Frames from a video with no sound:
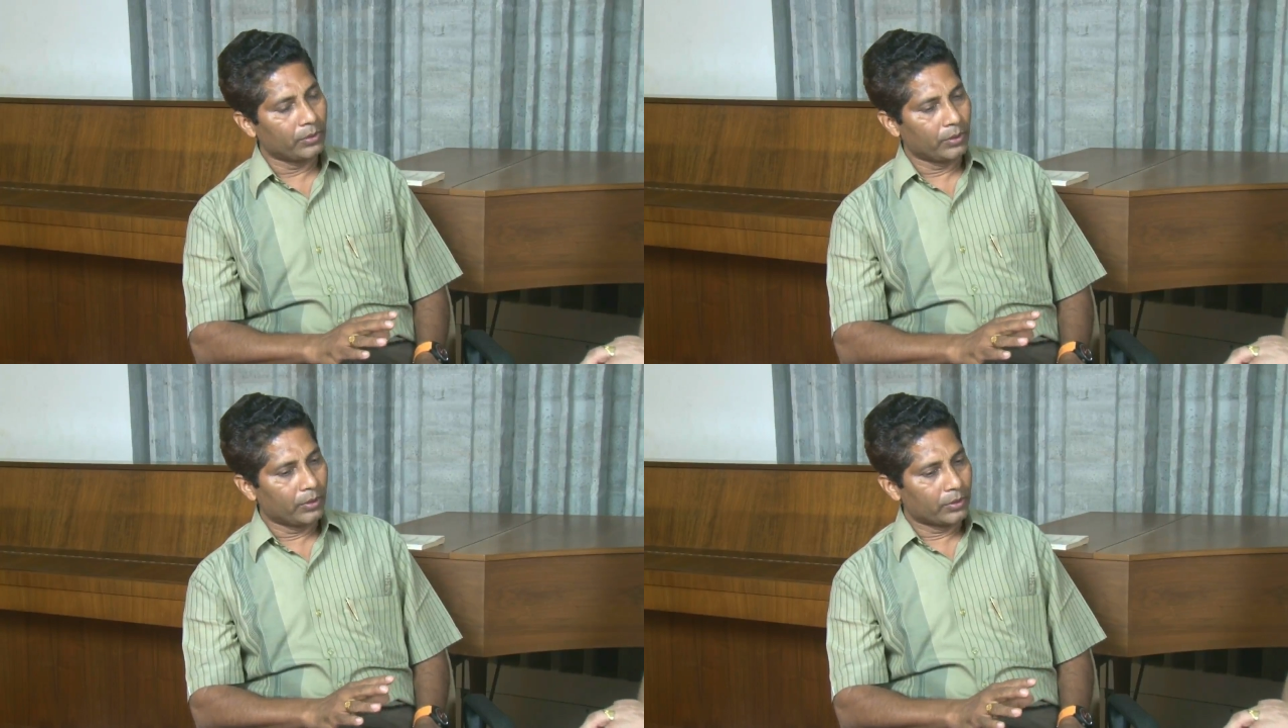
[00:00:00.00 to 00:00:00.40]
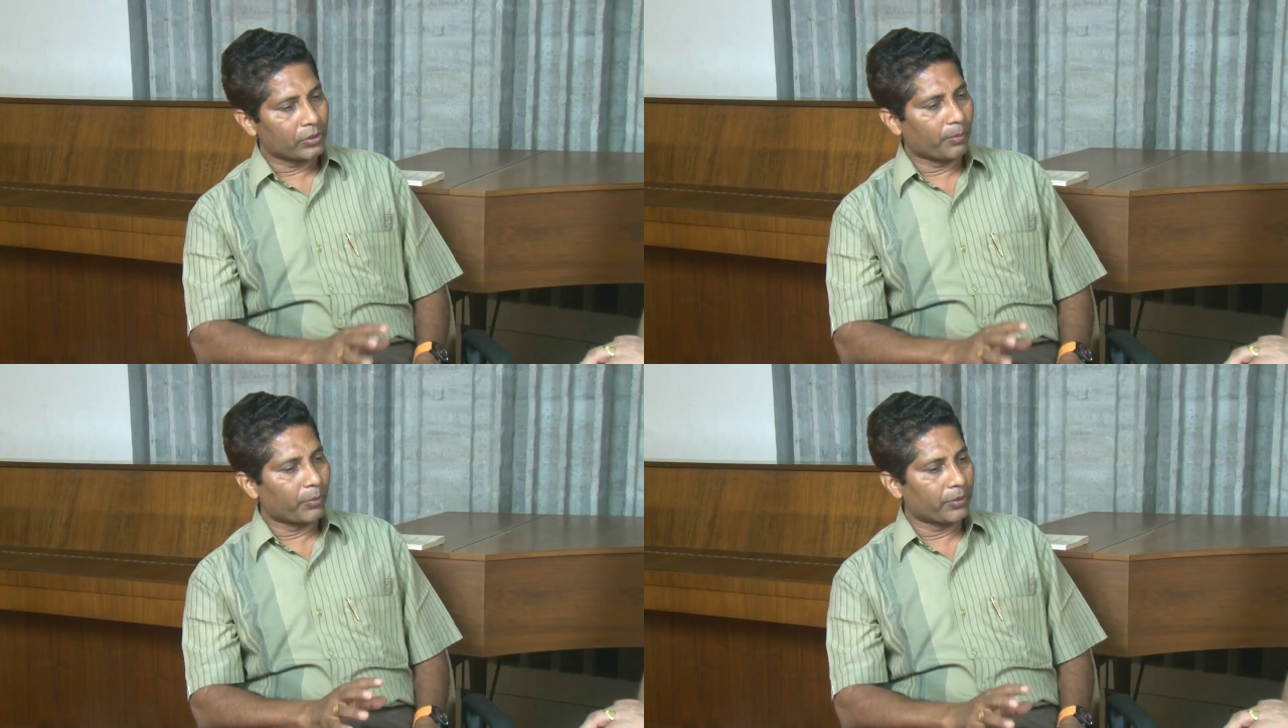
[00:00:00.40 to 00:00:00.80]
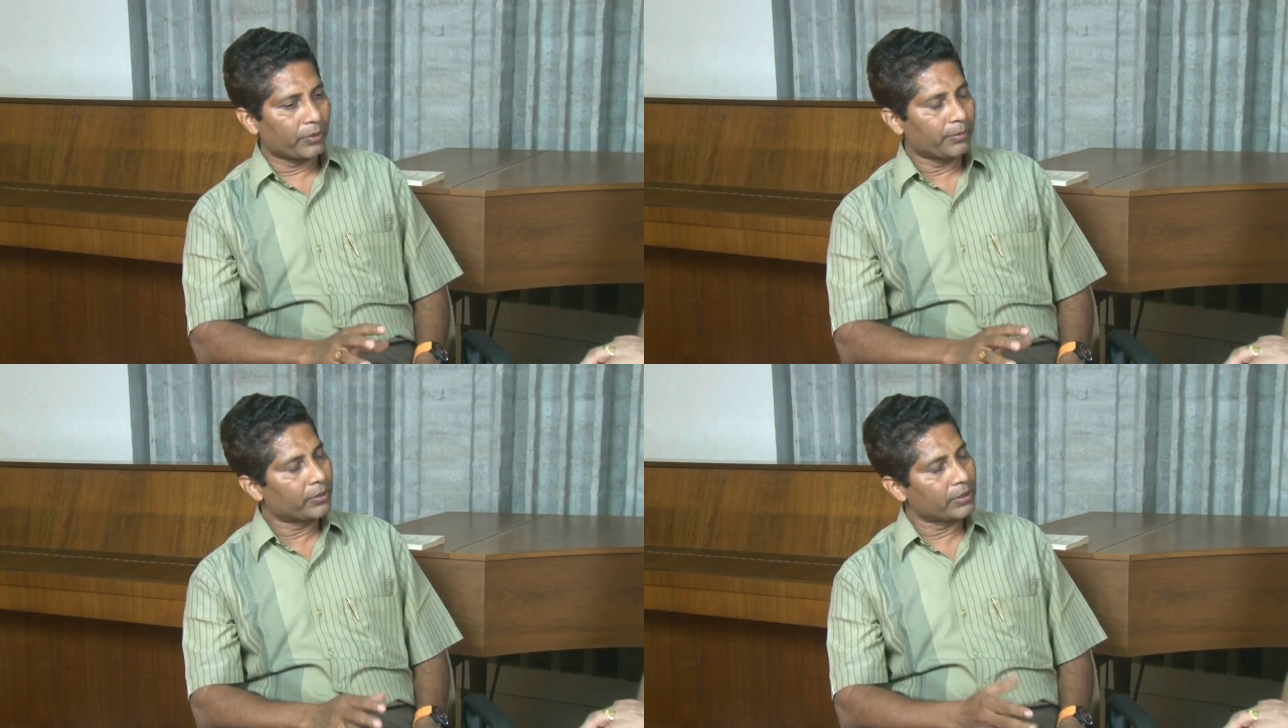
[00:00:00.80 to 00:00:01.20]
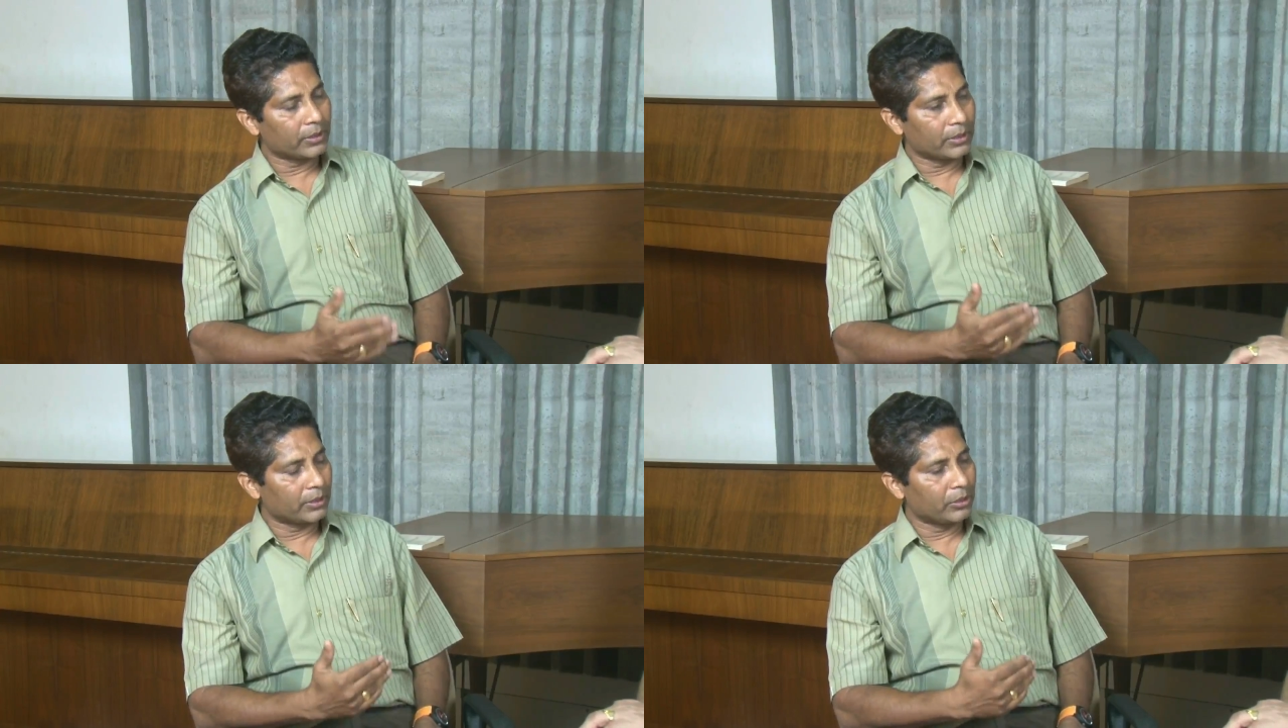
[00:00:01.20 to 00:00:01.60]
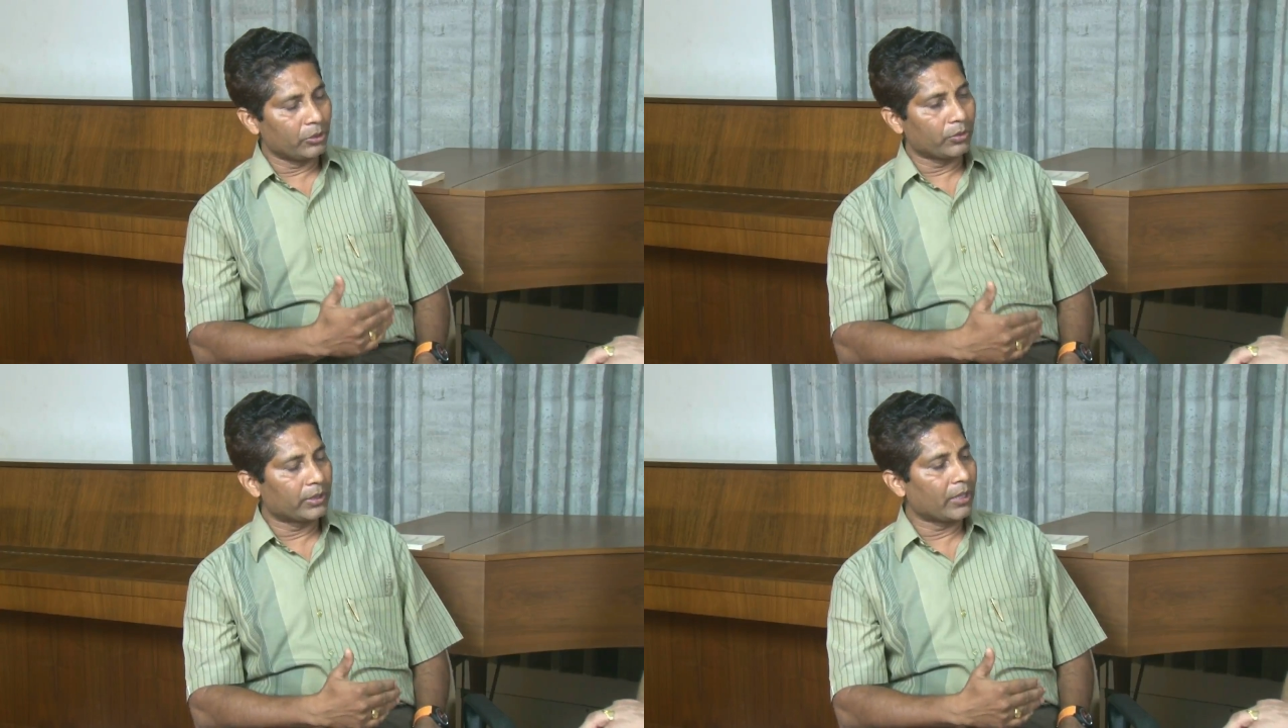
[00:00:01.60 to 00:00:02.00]
support her because uh,
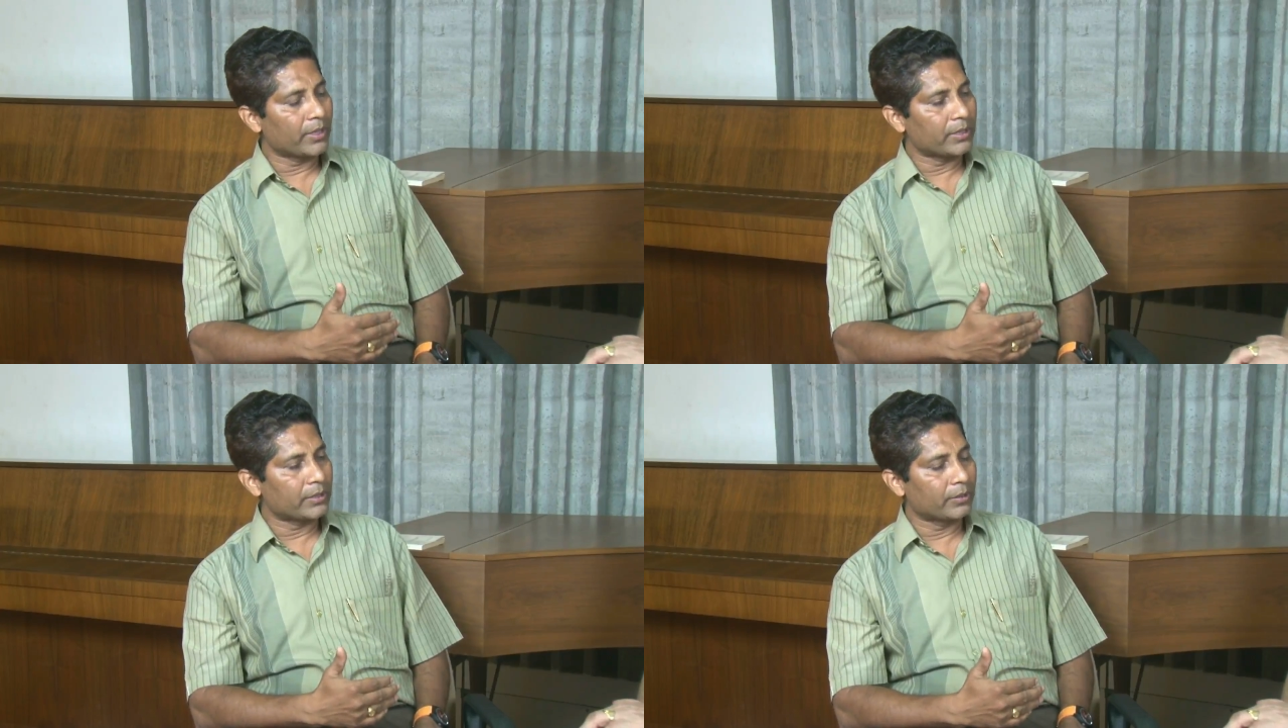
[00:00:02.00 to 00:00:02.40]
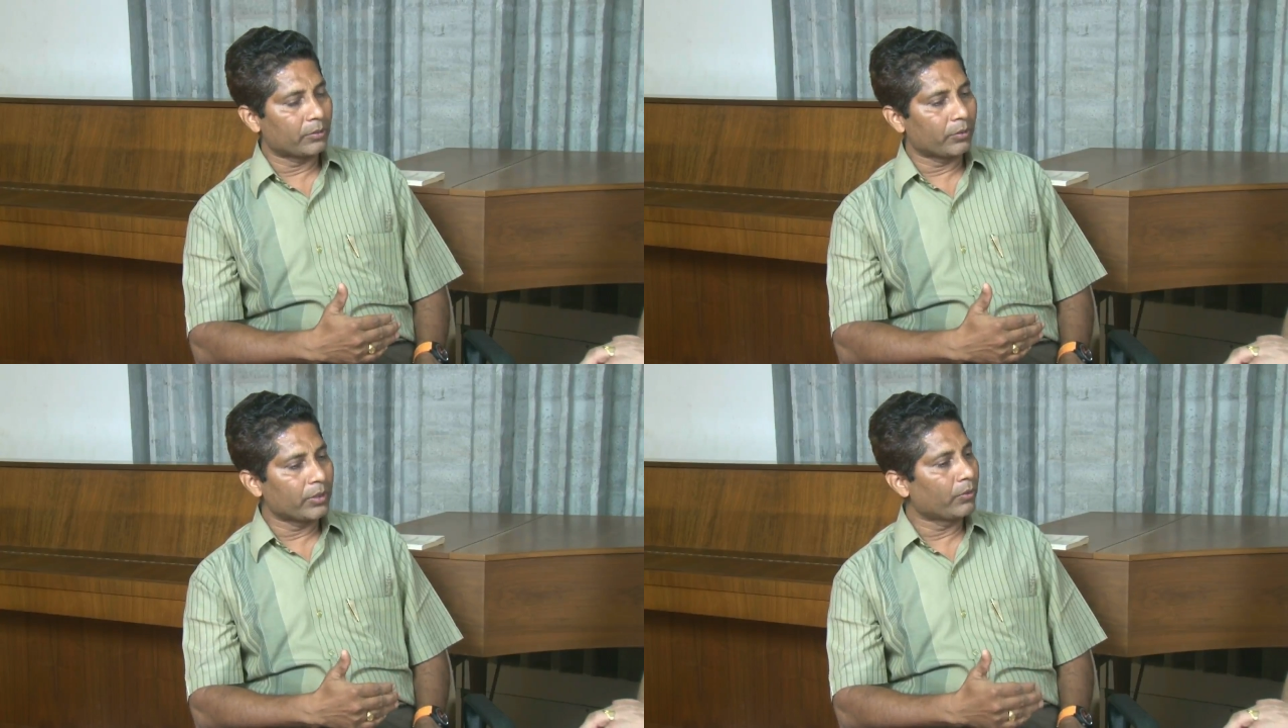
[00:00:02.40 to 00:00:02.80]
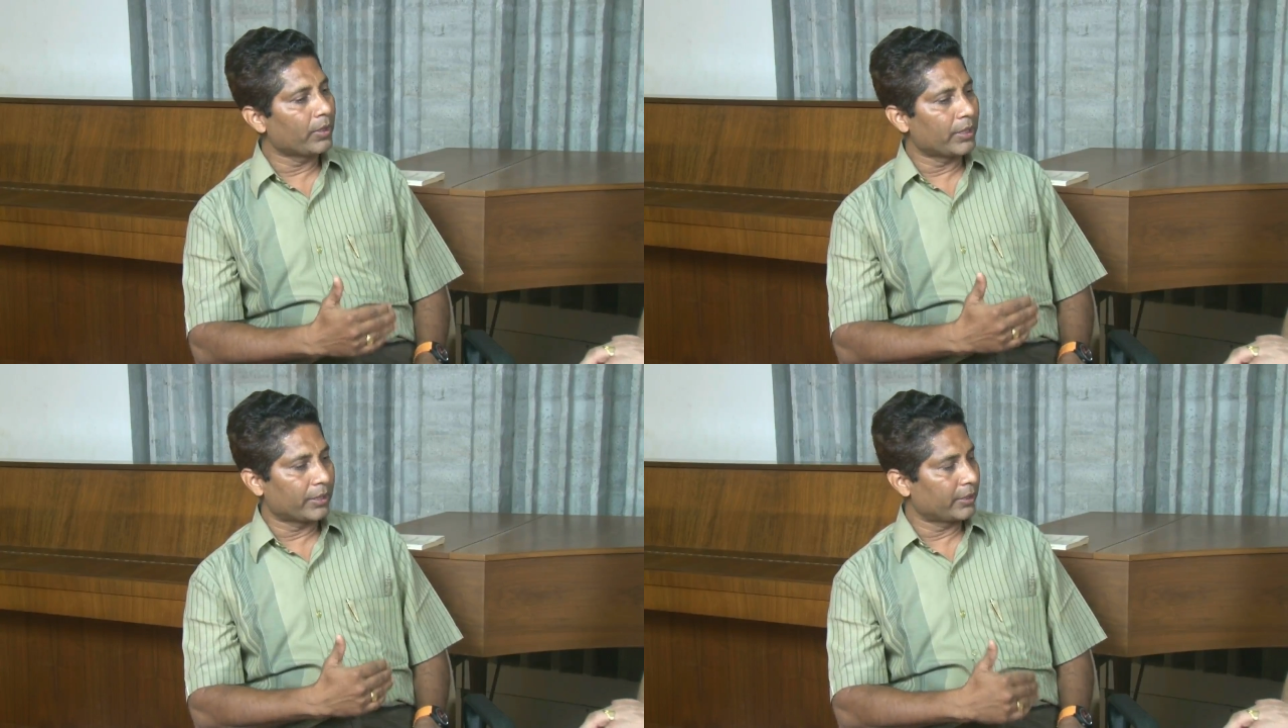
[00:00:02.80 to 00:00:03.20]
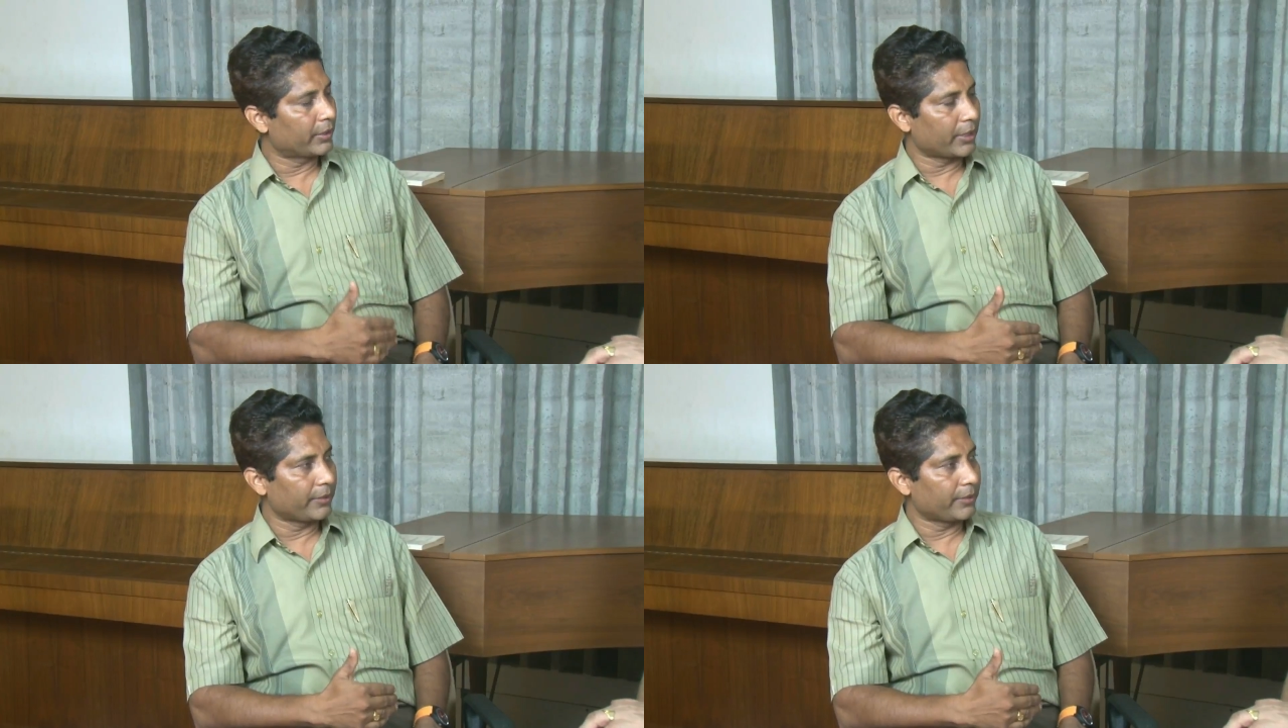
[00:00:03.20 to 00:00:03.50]
Nirodda was growing old at that time.